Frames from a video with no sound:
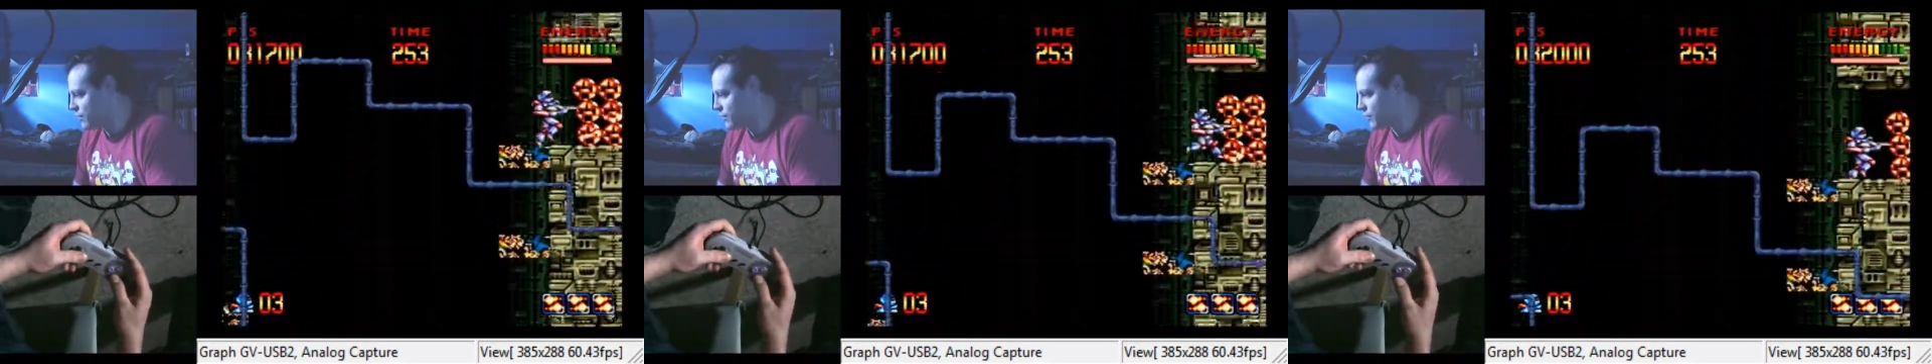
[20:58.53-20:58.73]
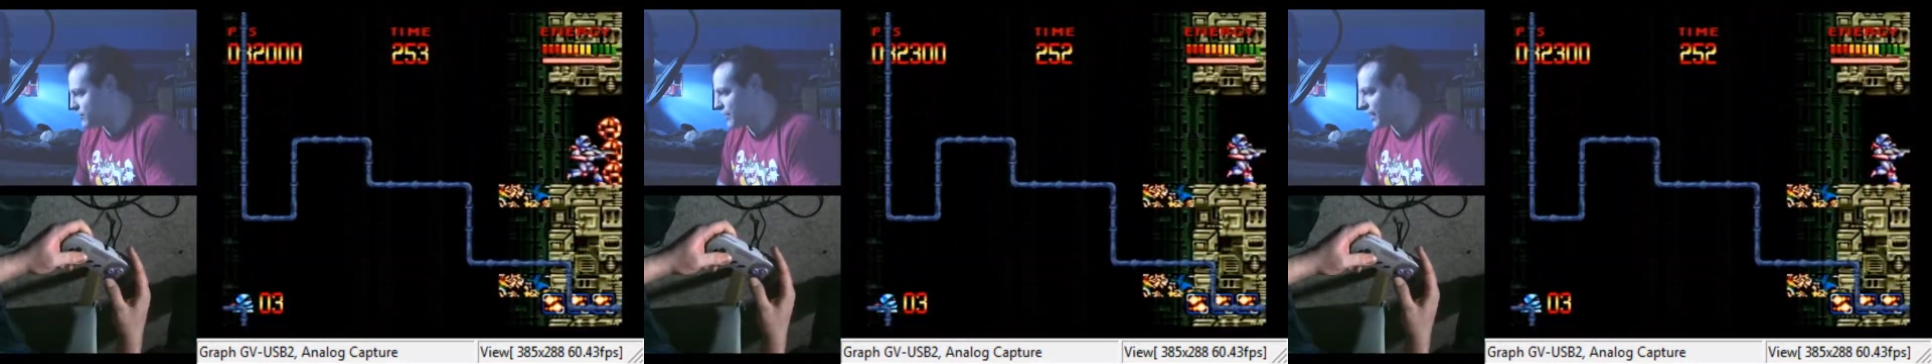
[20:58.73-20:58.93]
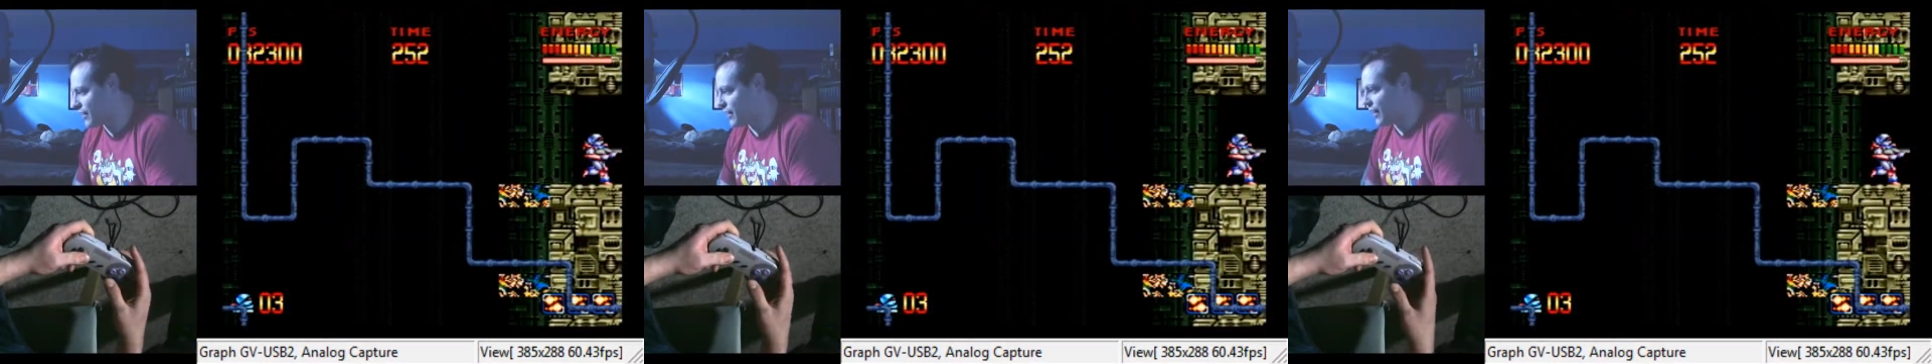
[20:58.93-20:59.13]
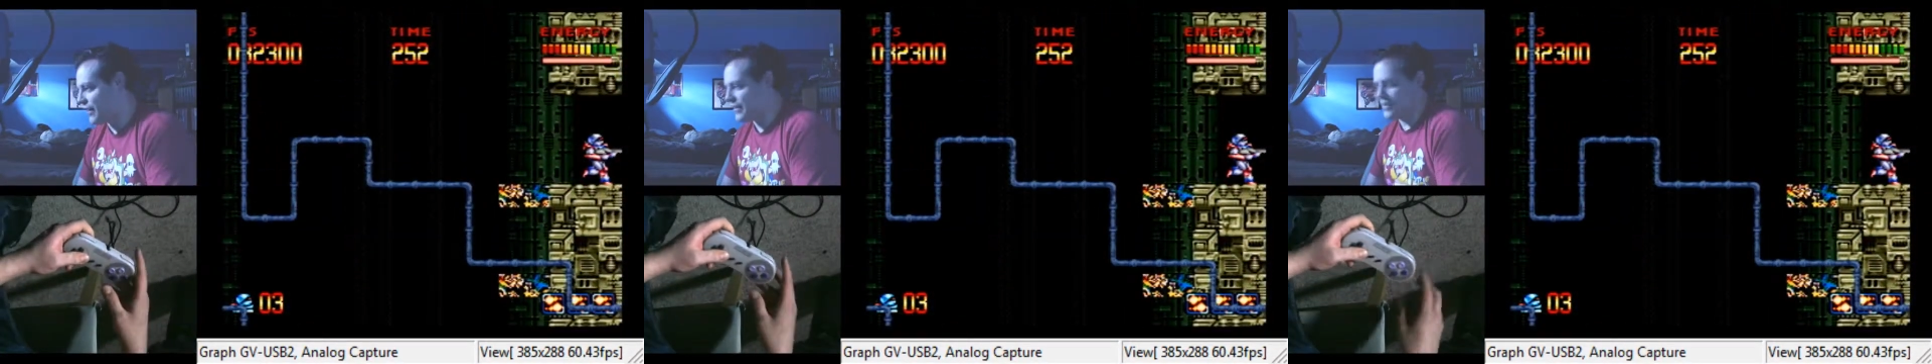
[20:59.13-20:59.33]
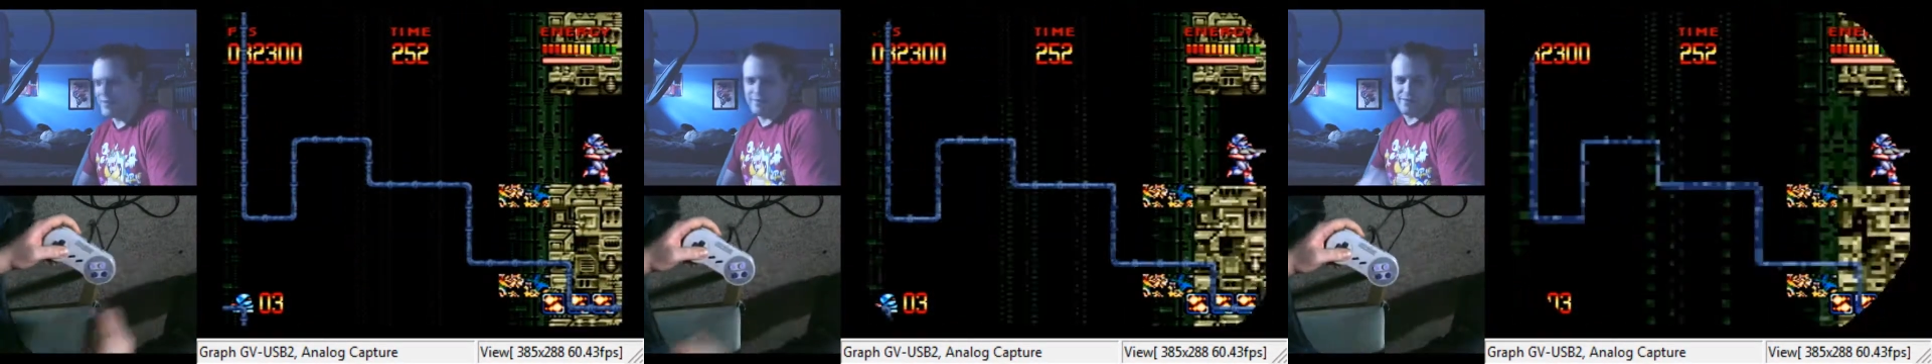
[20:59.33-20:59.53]
which I
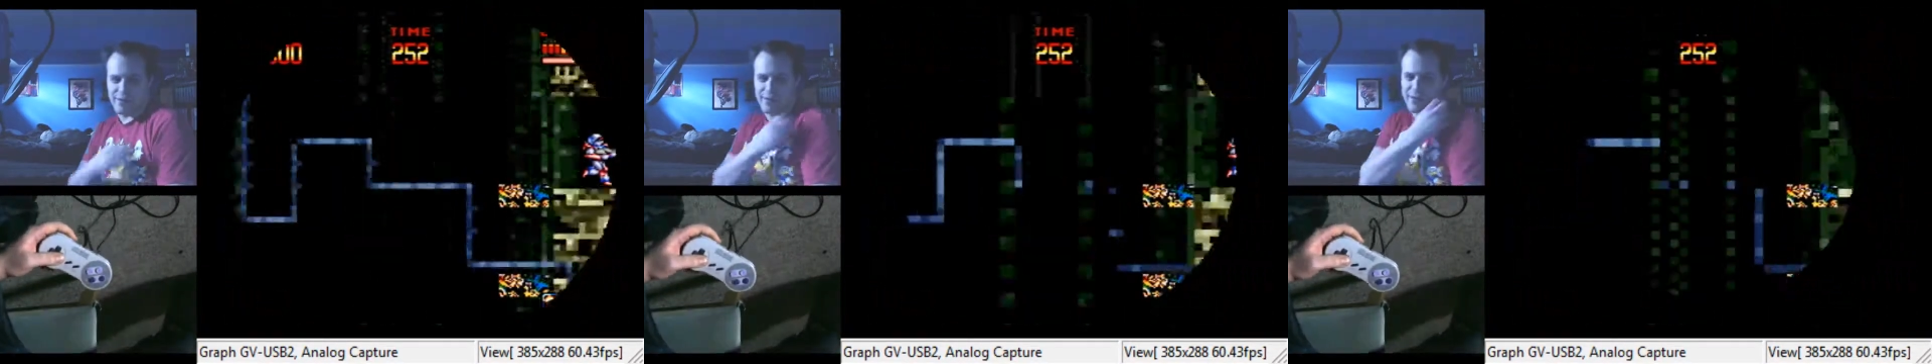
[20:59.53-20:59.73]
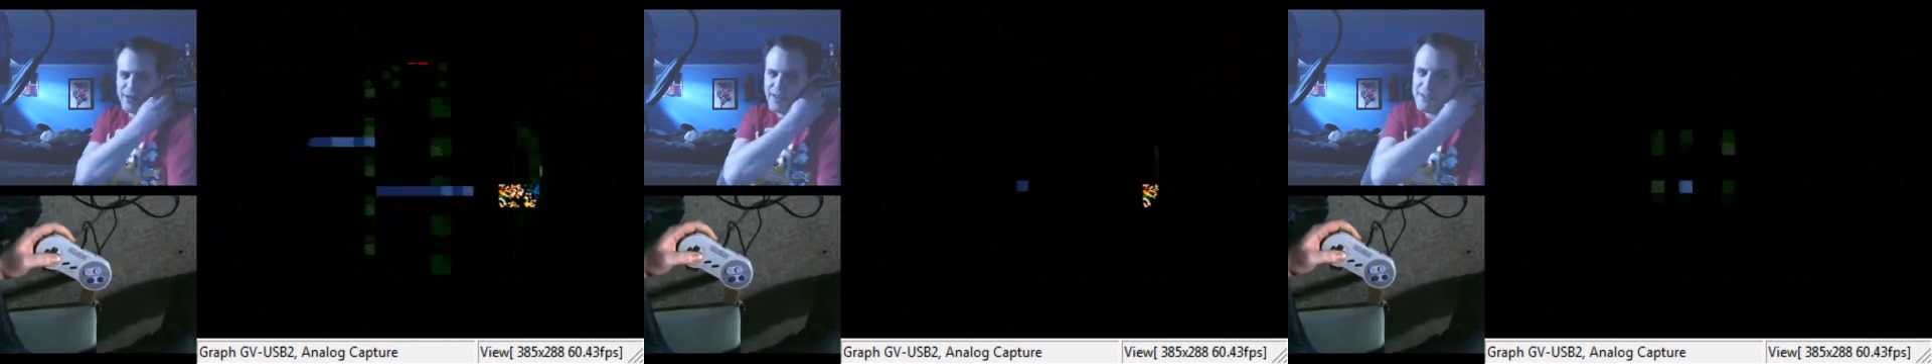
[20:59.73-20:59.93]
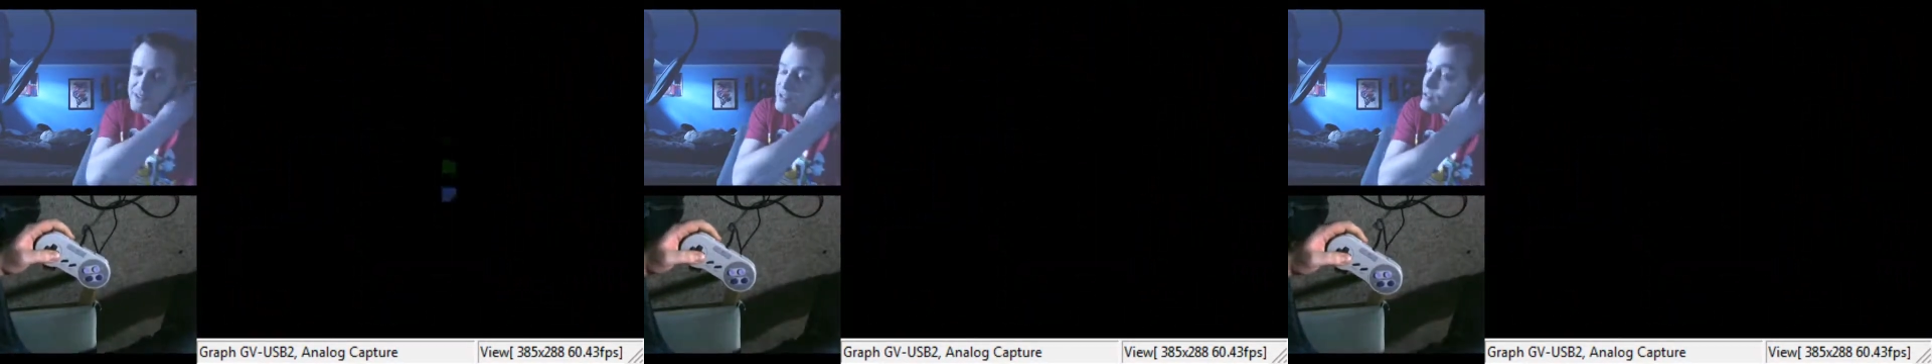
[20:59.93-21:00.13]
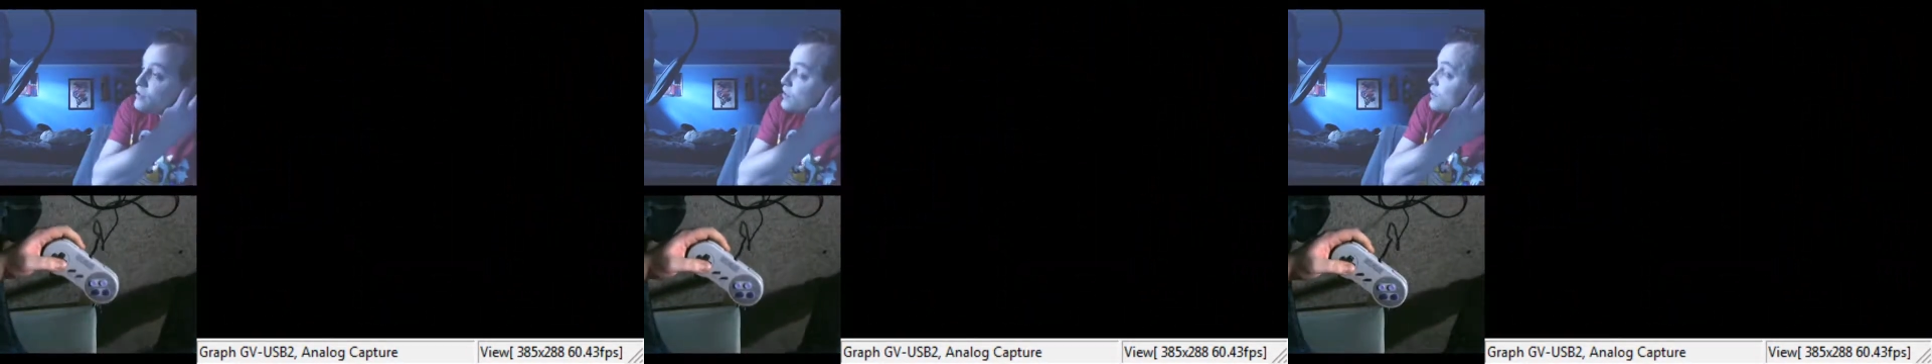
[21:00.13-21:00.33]
got. Very nice.